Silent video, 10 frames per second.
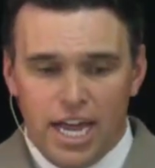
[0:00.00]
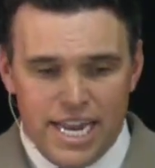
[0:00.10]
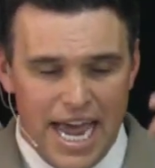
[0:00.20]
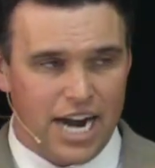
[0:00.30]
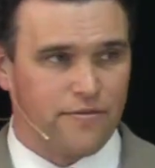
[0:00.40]
to
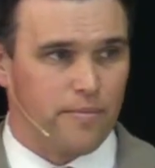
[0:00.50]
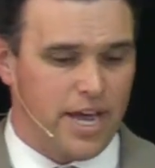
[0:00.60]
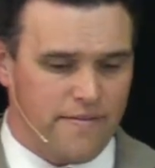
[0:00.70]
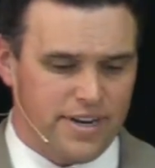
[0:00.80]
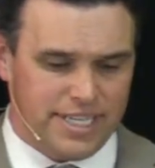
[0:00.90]
act from
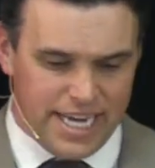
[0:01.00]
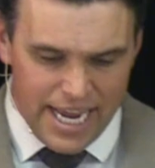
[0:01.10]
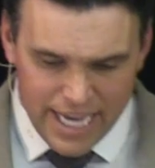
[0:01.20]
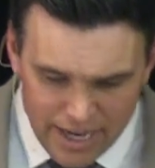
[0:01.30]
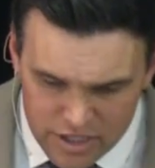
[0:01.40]
heaven to
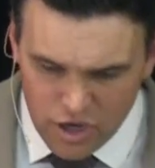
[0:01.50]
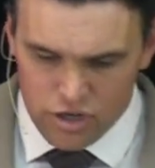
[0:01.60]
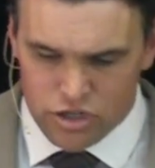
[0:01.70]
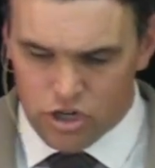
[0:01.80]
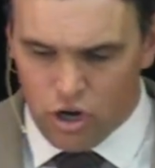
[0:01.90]
take out his heart
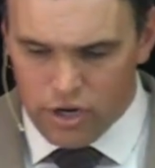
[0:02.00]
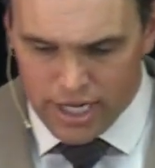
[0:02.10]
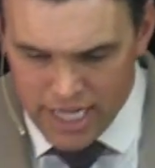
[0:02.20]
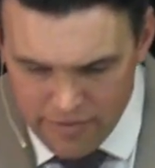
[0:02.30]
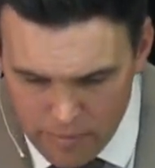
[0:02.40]
of stone and
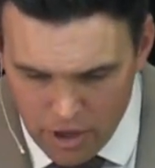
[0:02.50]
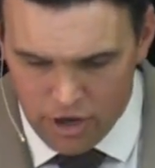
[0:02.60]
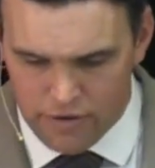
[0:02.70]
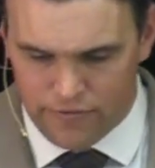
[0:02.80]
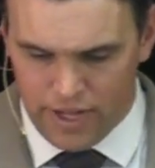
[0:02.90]
give him a heart
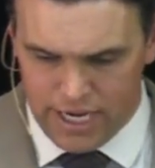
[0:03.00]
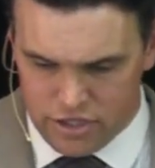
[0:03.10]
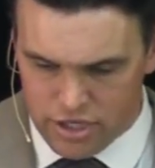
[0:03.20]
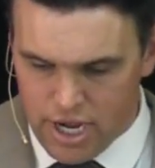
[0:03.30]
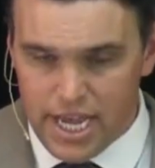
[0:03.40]
of
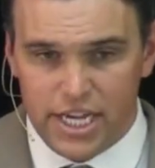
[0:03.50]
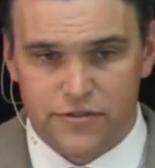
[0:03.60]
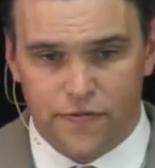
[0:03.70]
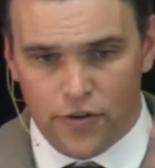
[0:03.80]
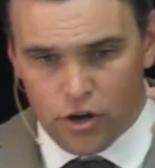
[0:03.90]
flesh. His
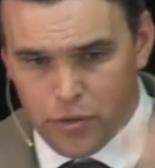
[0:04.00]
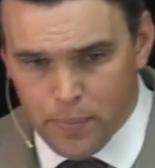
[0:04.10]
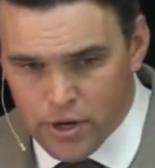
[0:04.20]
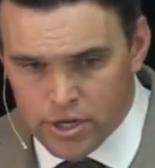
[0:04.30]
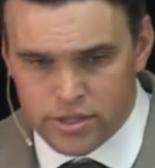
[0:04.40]
first
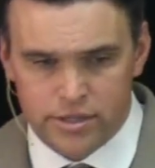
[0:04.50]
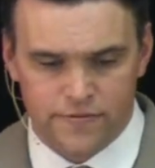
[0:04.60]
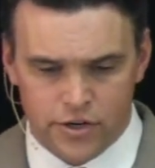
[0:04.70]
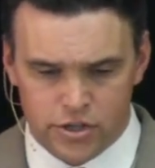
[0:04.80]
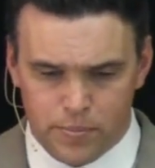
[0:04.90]
birth,
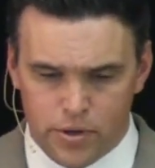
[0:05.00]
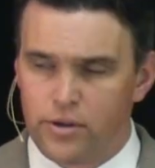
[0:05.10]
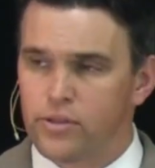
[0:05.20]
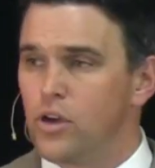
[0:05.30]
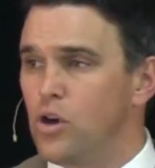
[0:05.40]
first
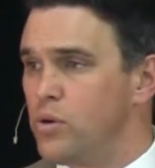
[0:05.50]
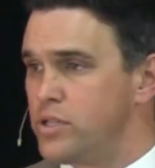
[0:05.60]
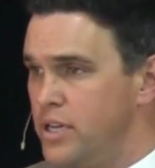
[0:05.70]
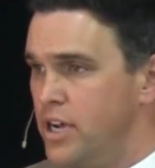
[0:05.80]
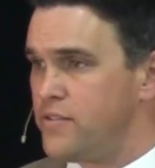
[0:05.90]
birth was
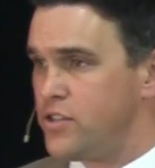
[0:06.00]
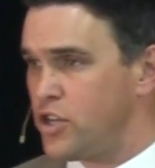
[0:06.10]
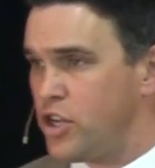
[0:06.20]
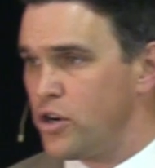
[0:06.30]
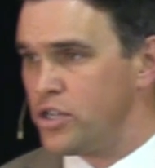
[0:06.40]
enough to
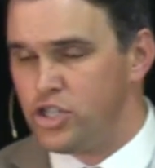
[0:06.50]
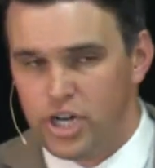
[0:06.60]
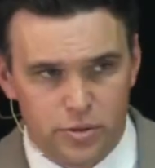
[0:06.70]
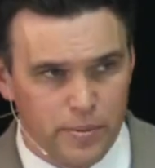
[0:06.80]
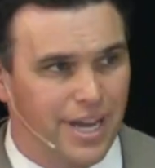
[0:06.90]
secure his
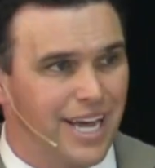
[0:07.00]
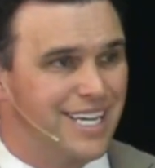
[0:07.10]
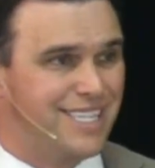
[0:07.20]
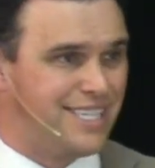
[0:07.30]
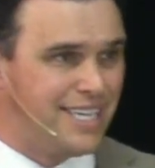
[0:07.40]
judgment.
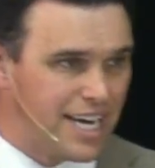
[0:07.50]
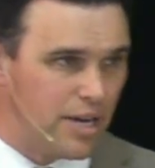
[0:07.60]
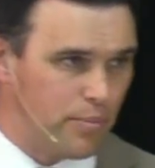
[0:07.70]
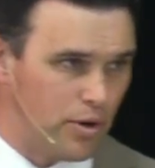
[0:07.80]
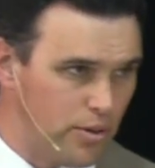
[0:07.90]
His
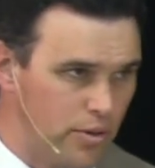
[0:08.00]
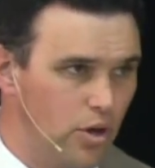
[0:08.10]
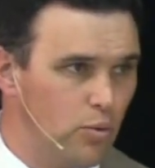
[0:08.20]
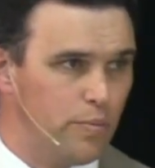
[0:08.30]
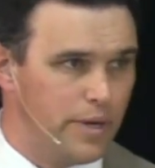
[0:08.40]
second birth
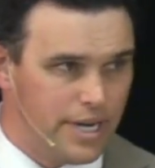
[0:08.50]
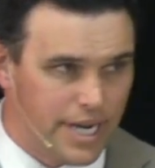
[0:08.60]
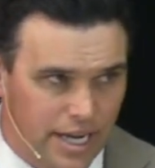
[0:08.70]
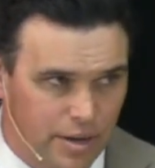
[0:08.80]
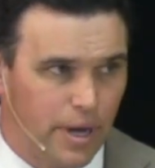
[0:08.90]
would be
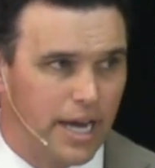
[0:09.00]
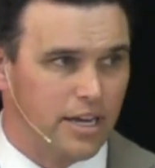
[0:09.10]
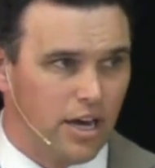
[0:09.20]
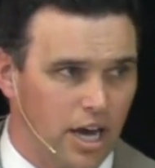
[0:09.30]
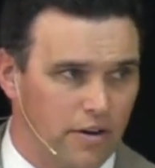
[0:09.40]
needed by
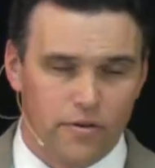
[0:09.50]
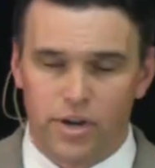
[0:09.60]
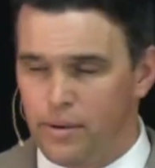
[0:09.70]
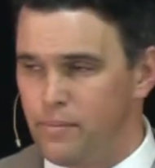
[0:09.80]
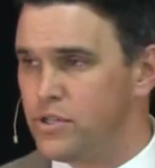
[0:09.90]
God for
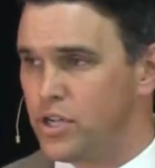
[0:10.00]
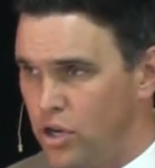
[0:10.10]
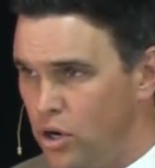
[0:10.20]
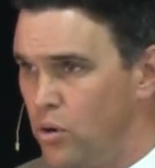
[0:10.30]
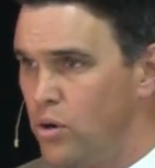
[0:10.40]
him to
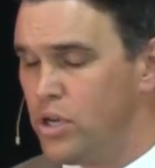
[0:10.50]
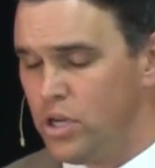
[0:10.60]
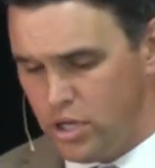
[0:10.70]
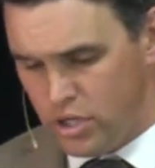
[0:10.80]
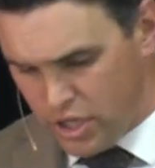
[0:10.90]
go
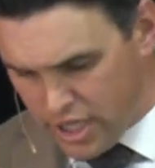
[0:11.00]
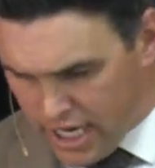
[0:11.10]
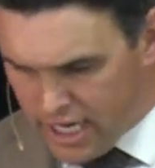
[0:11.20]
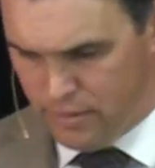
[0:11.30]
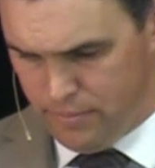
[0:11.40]
to the
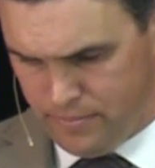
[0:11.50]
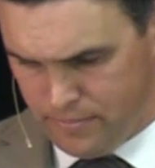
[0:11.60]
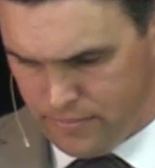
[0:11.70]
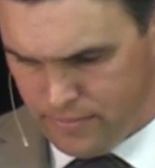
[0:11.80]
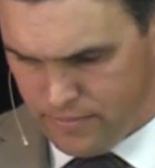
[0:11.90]
kingdom.
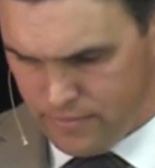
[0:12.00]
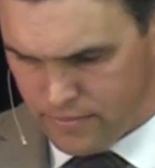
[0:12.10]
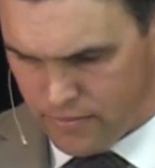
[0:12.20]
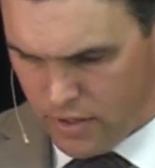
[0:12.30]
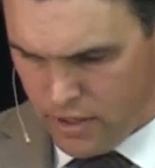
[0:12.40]

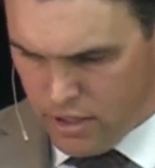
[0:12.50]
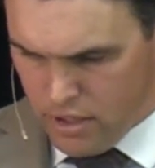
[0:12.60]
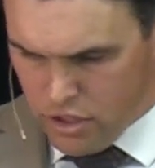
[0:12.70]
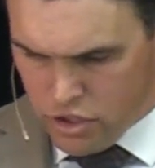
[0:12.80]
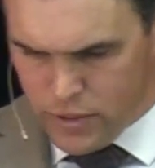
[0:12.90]

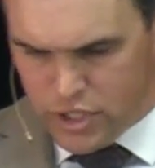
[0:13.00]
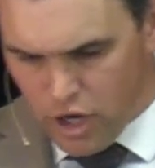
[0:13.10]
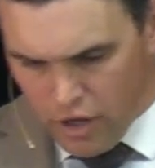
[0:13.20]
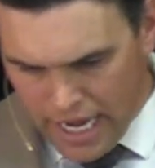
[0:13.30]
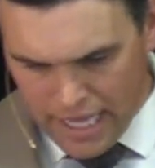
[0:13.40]
So we
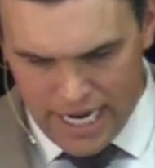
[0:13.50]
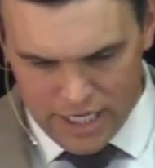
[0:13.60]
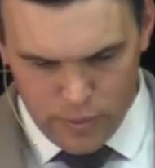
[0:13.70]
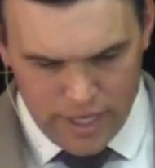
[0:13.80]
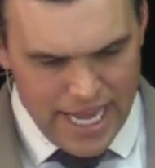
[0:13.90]
saw that
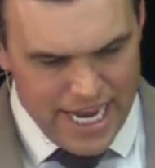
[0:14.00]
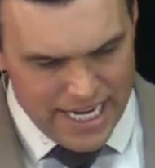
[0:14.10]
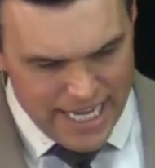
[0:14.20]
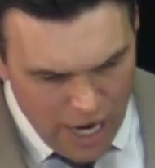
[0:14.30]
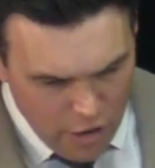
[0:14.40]
last week. They
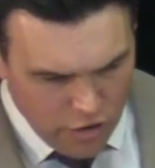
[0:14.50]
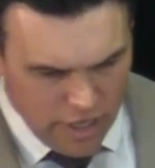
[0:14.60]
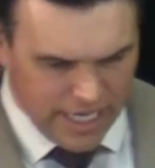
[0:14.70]
encountered and they